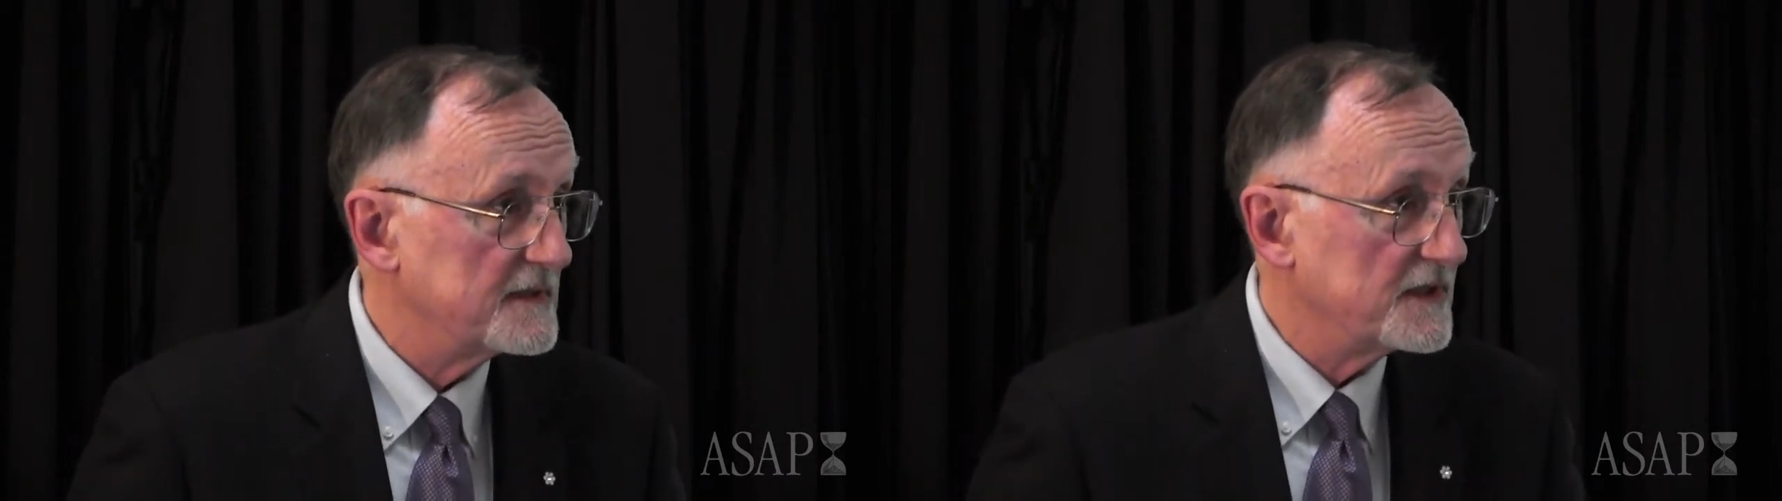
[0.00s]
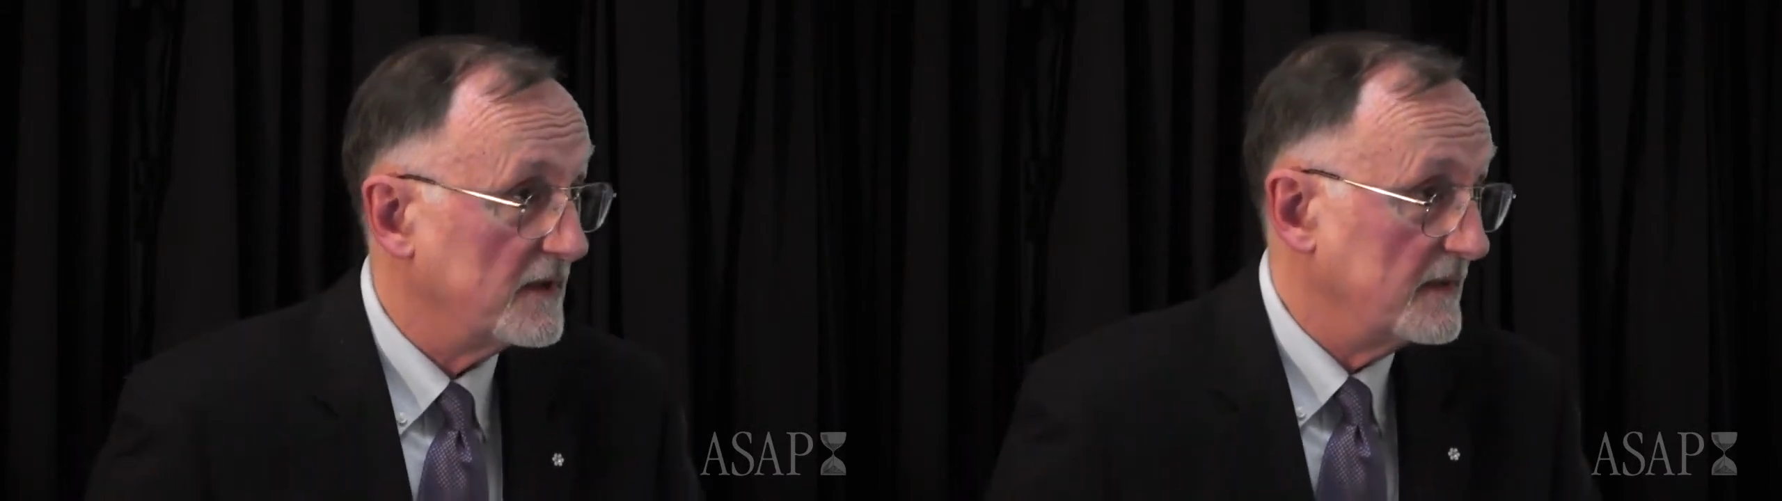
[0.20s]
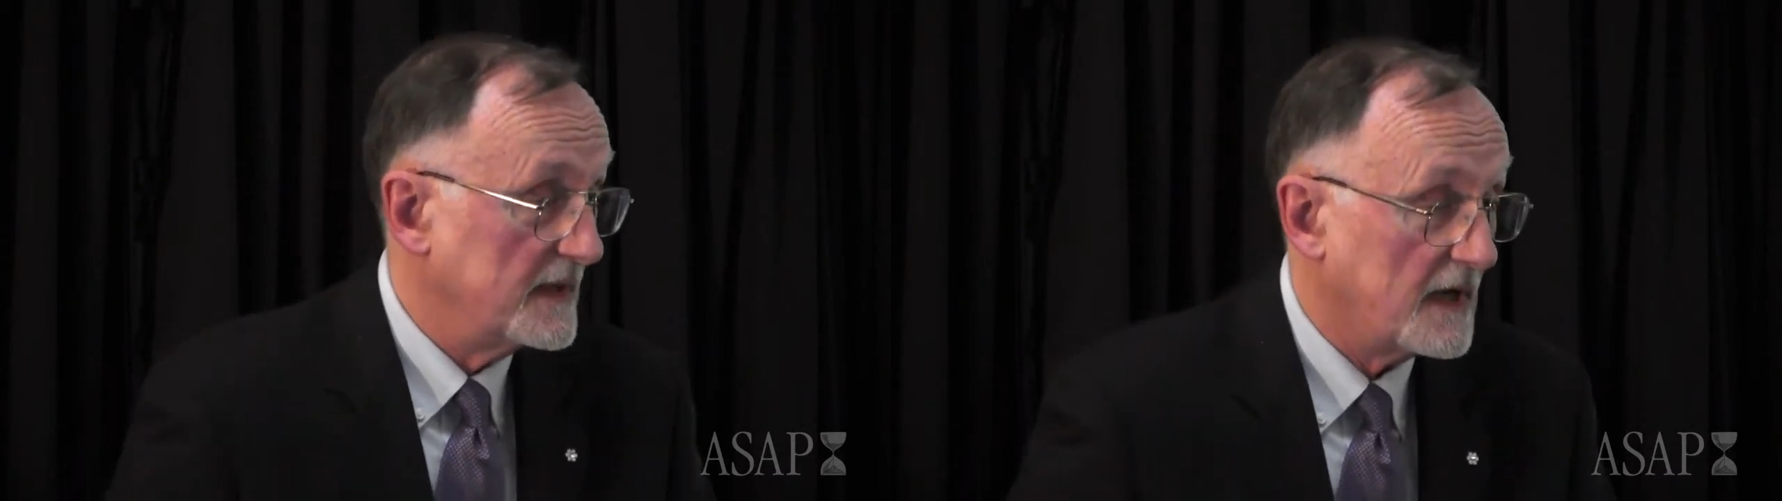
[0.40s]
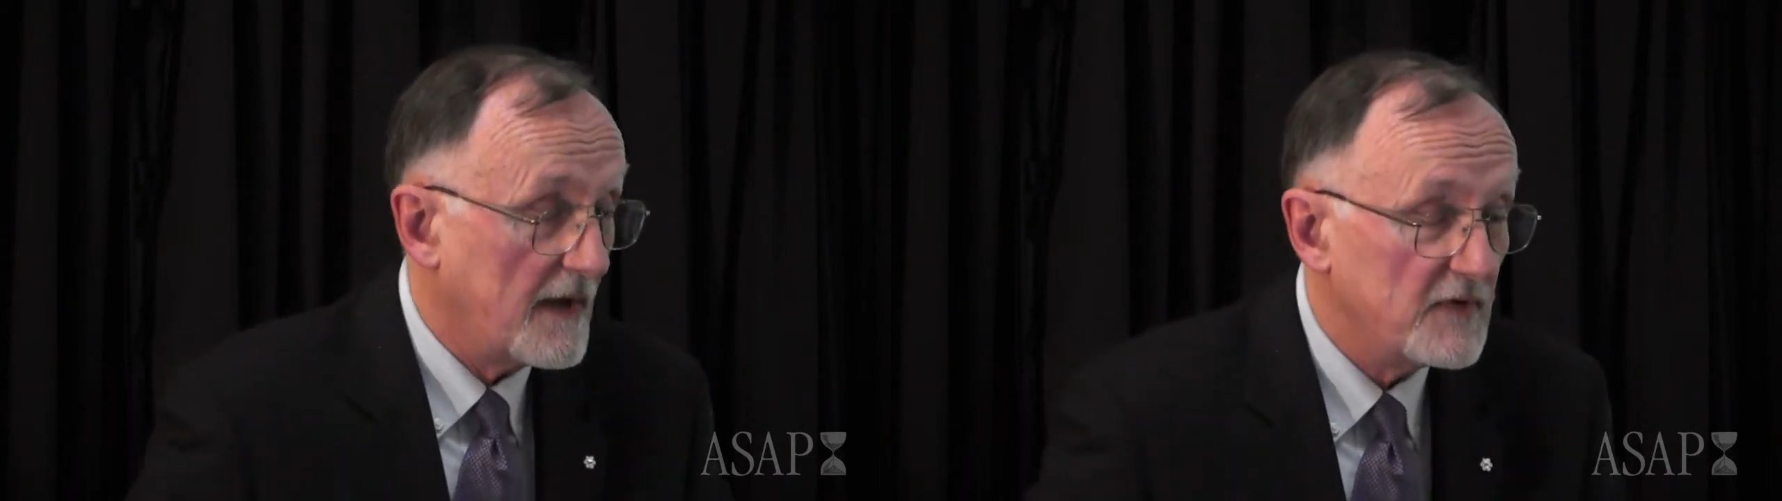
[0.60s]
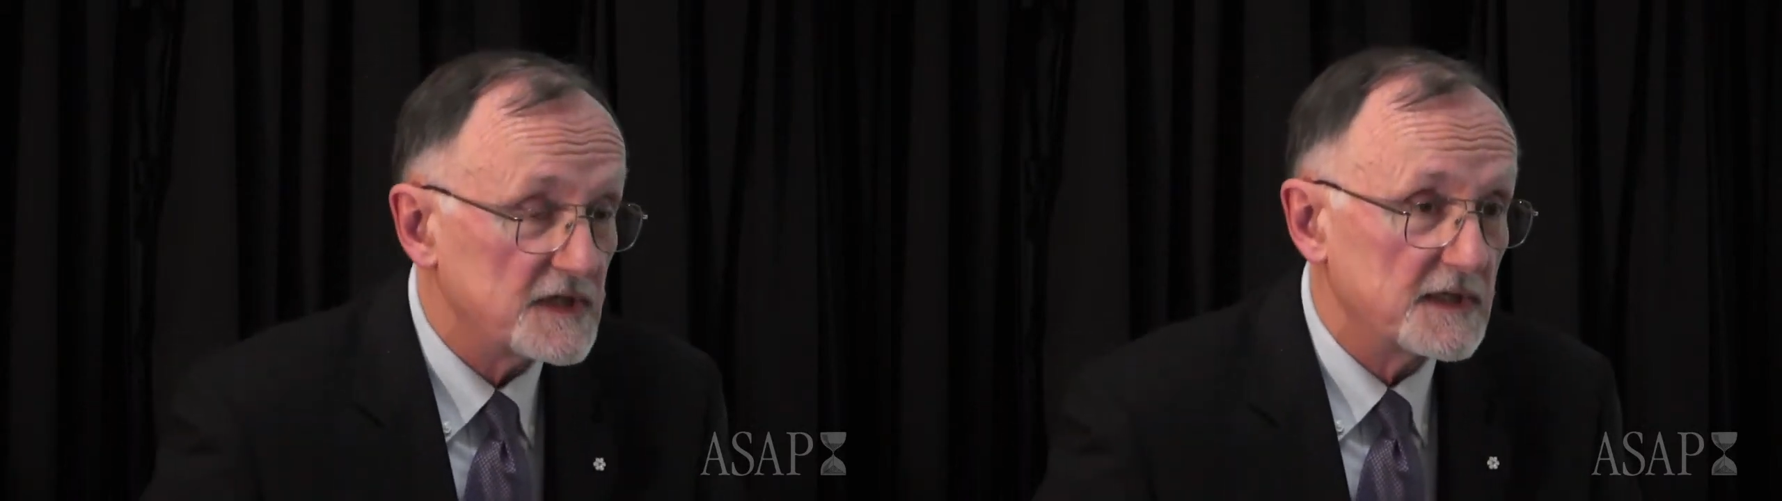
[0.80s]
So
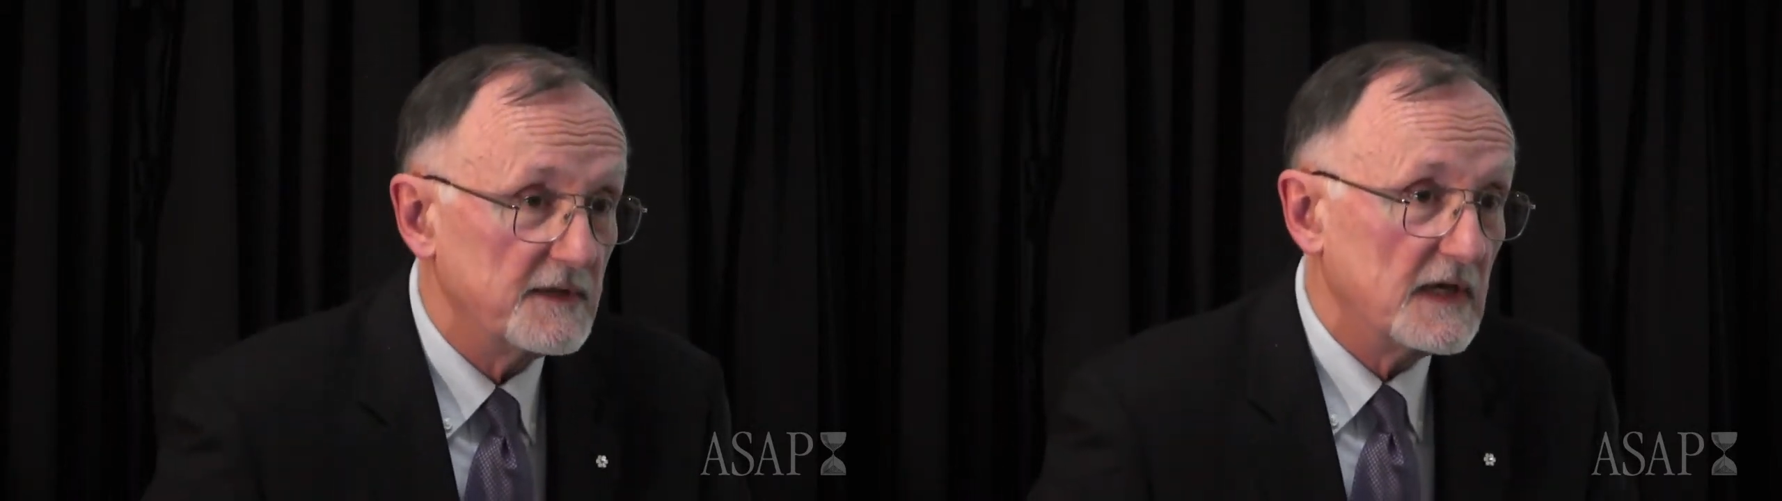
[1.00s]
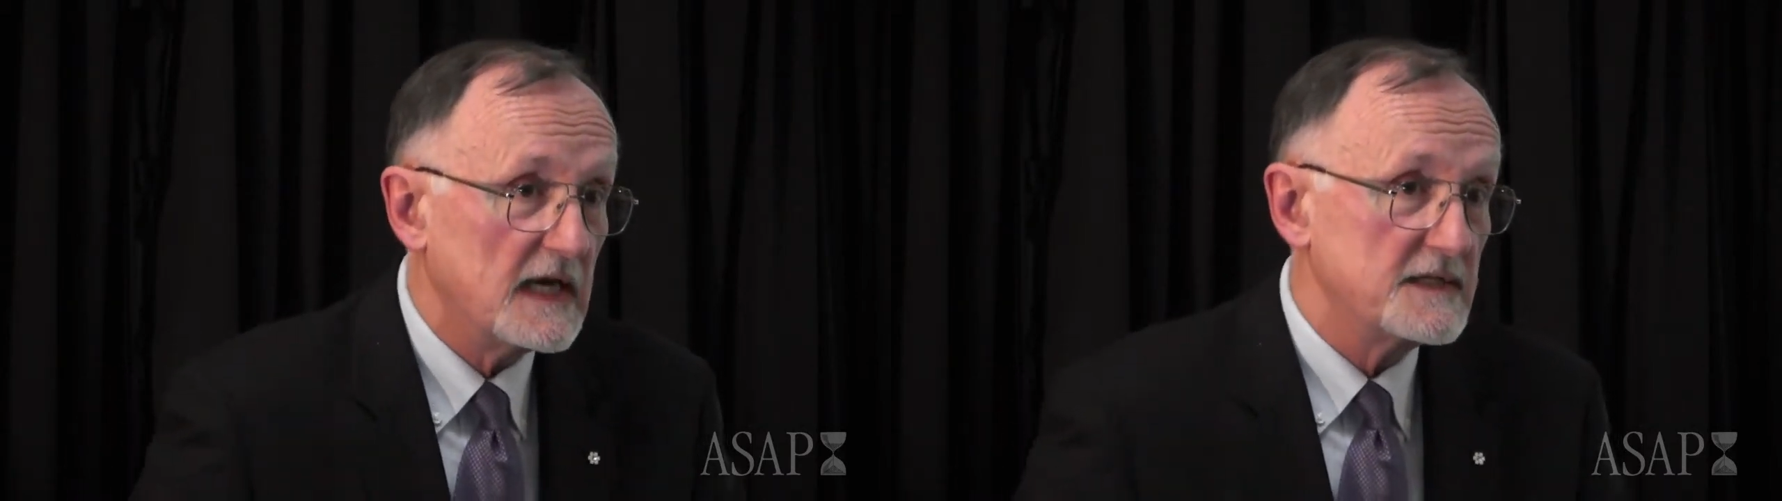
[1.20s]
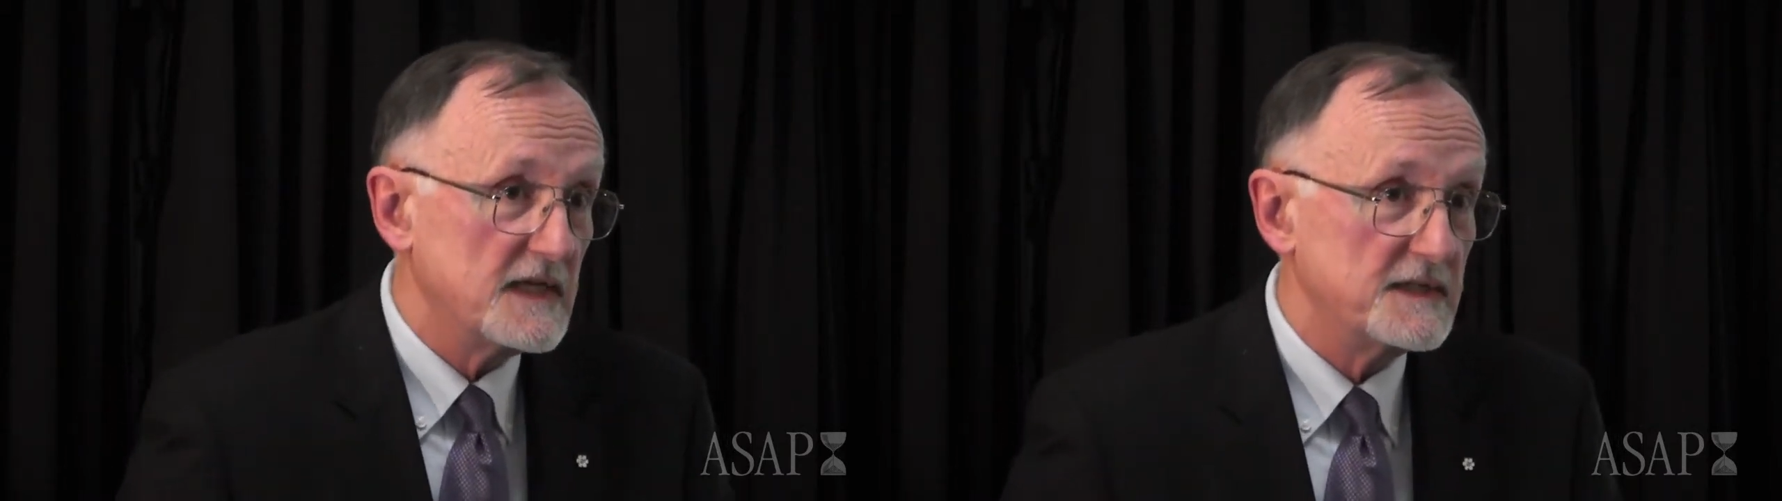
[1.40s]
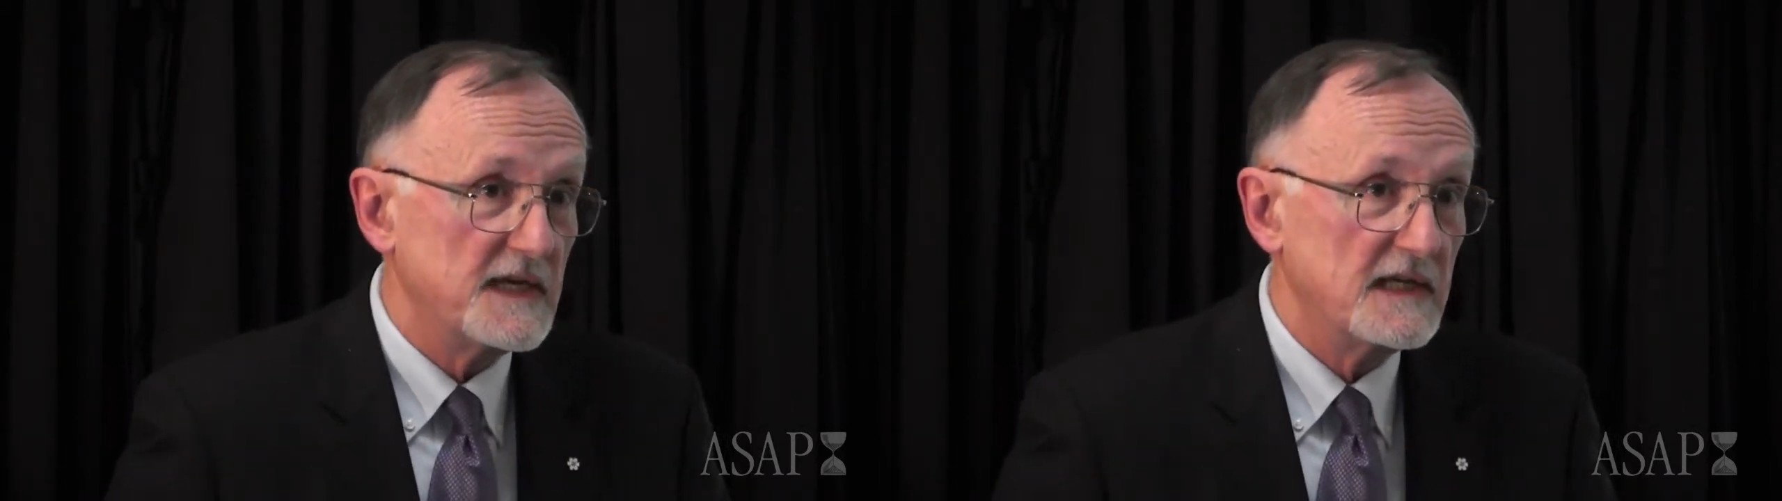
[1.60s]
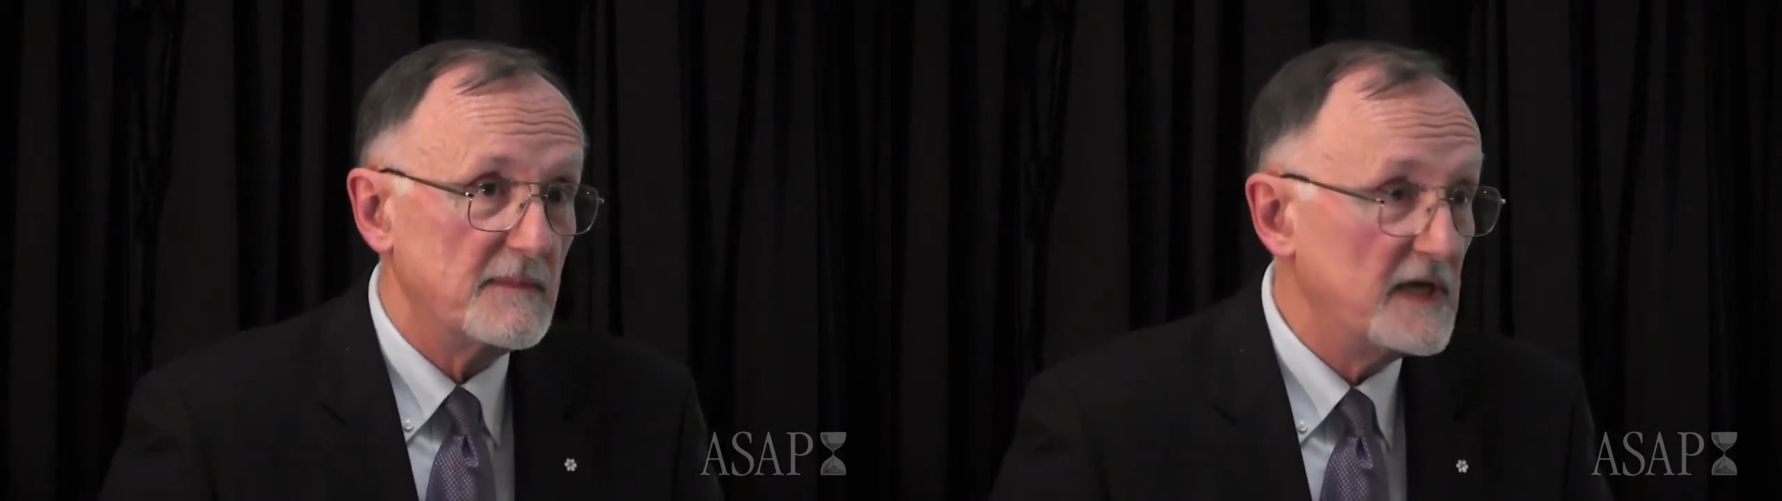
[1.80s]
obviously the United States
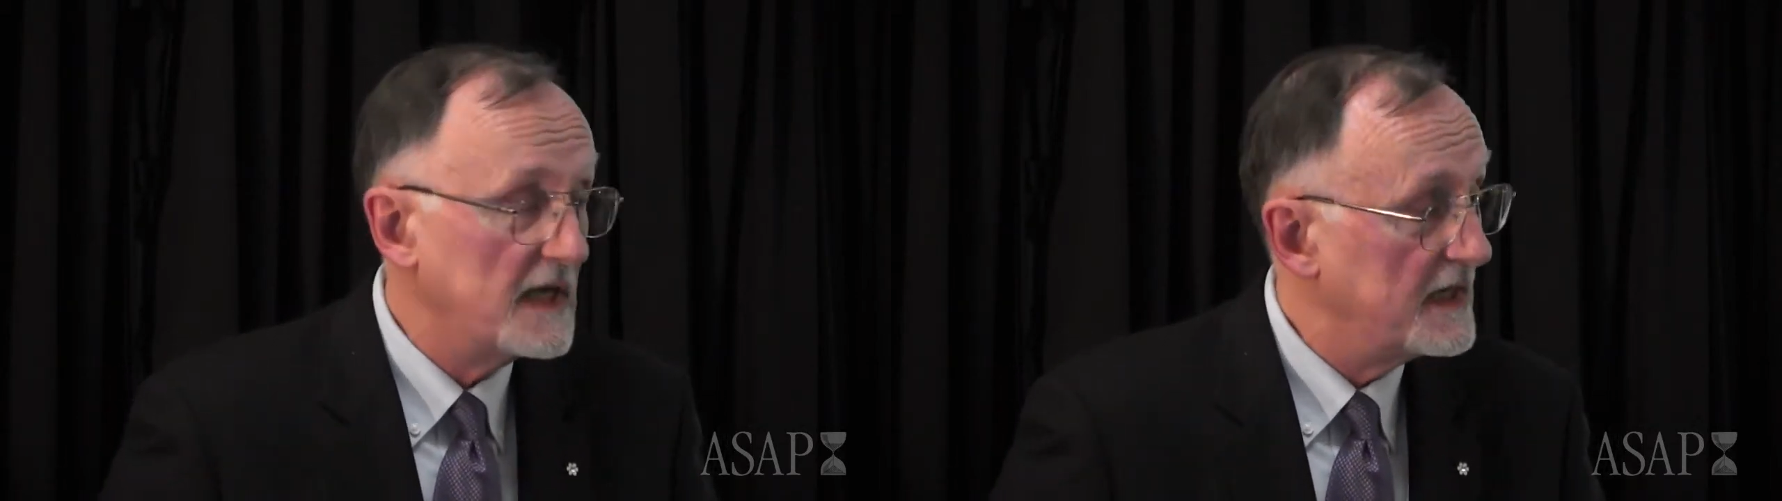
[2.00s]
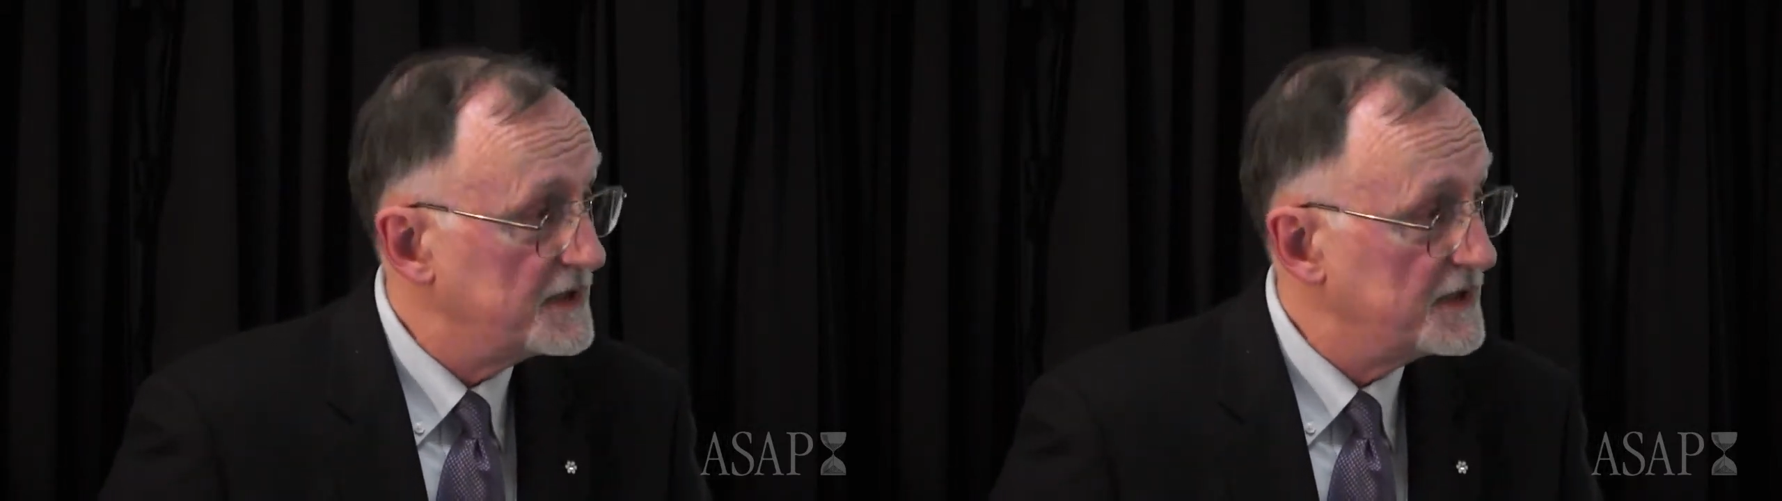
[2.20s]
had to be in.